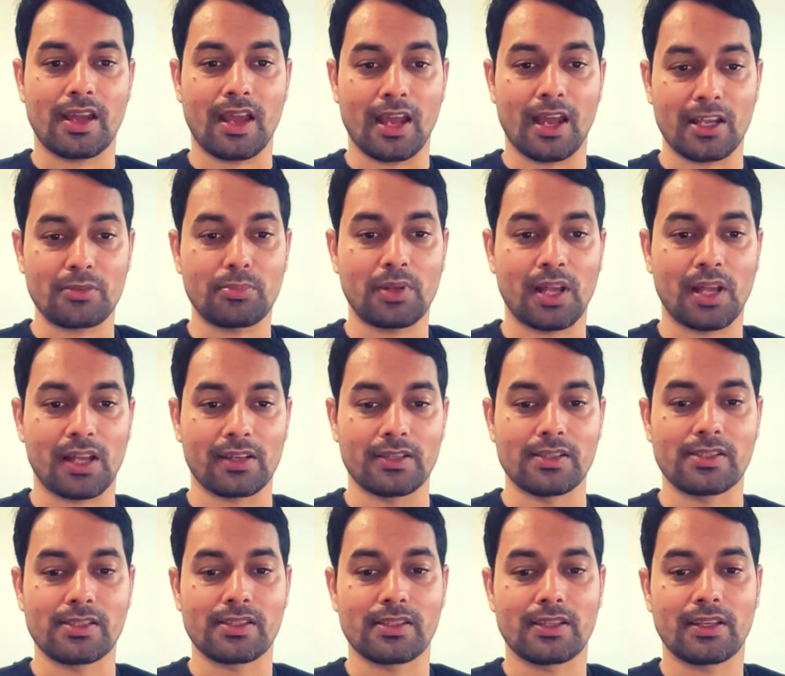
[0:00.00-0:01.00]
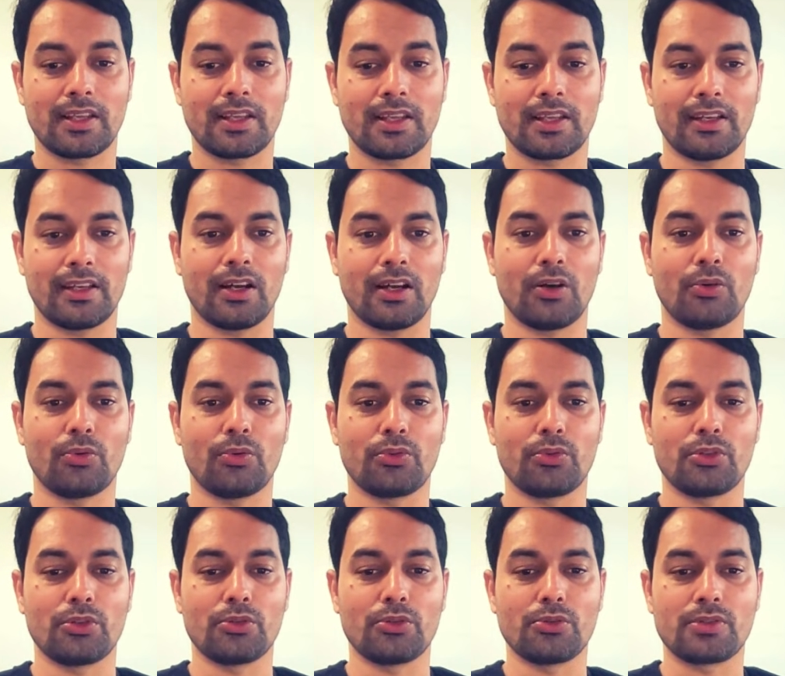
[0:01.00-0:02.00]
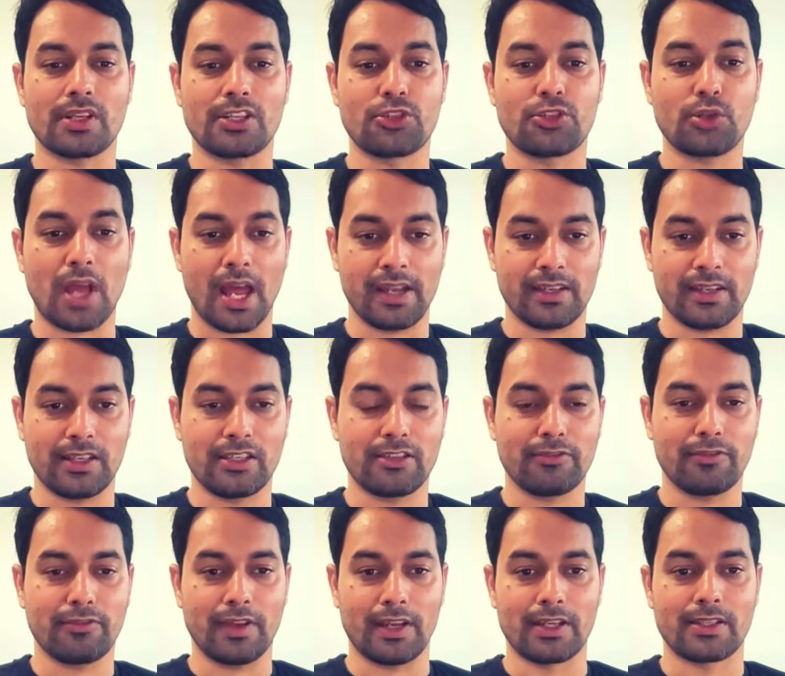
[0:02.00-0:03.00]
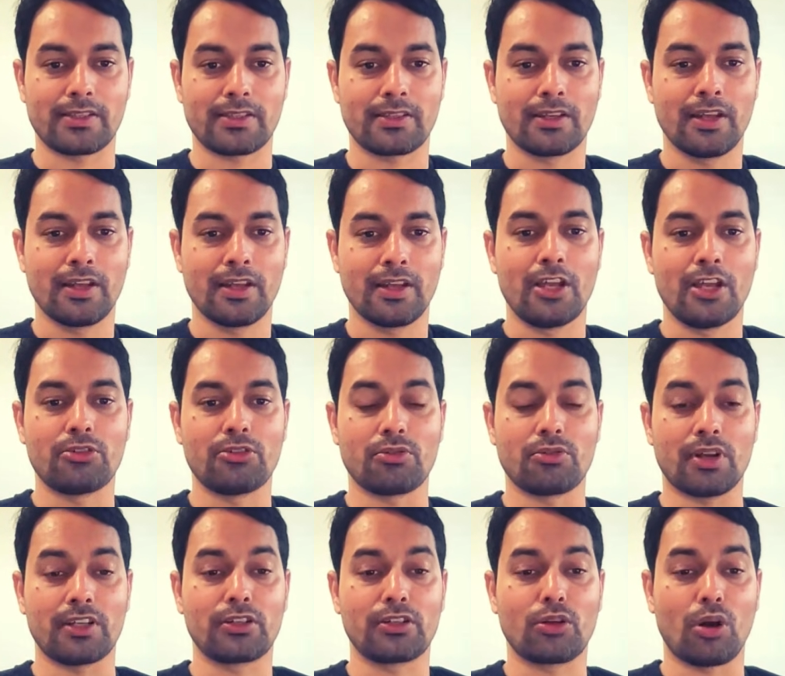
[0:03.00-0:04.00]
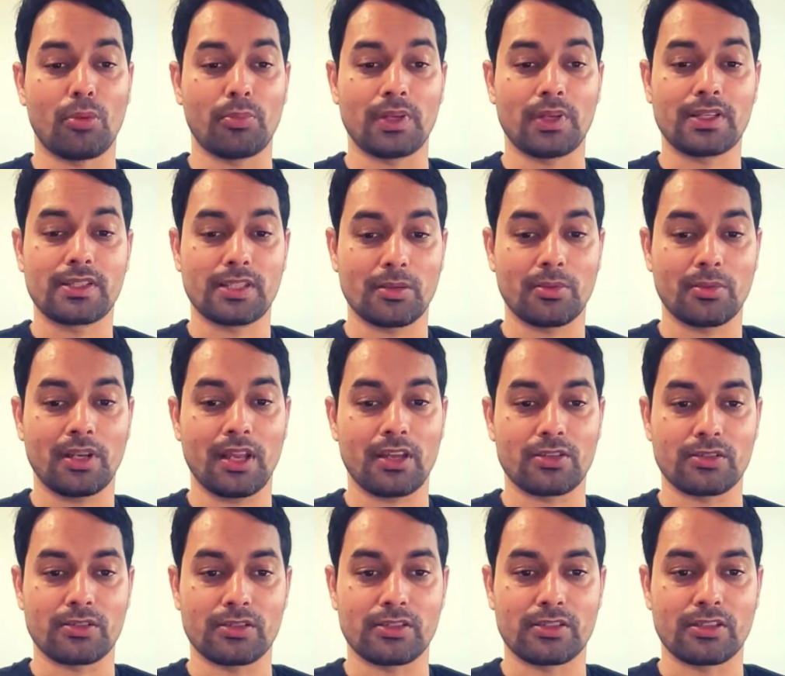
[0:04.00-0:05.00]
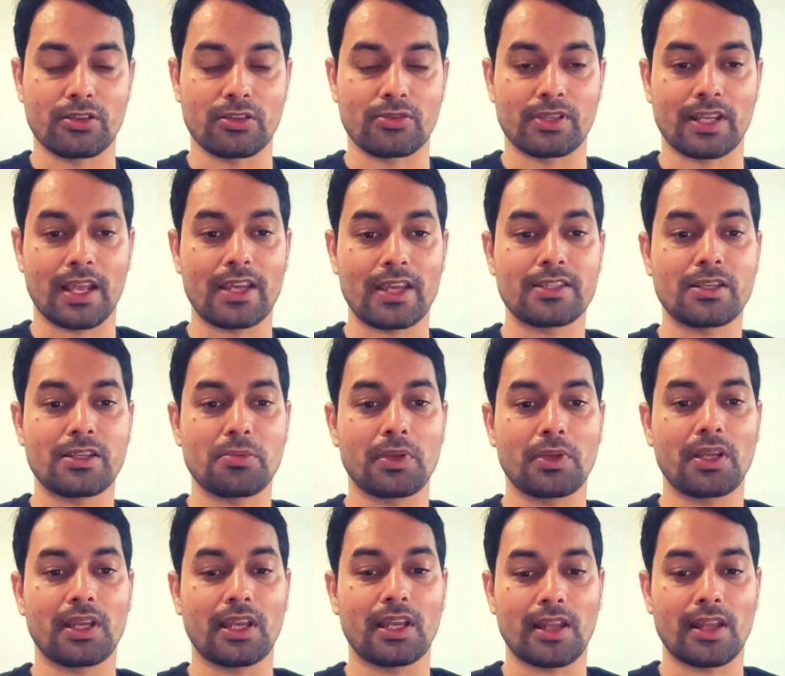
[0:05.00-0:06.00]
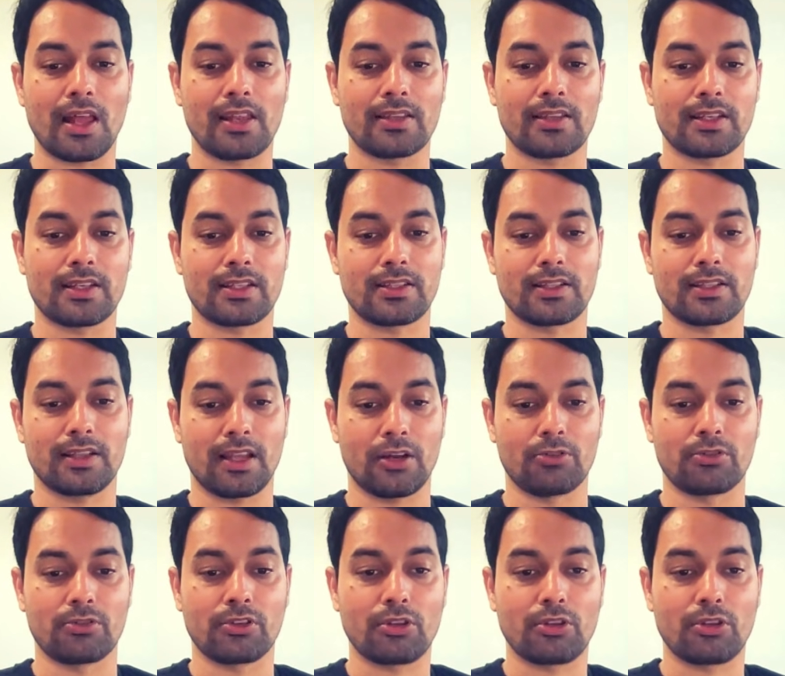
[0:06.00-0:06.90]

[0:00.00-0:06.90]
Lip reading: and planners can now use a chat interface to run complex simulations using SAP Analytics Cloud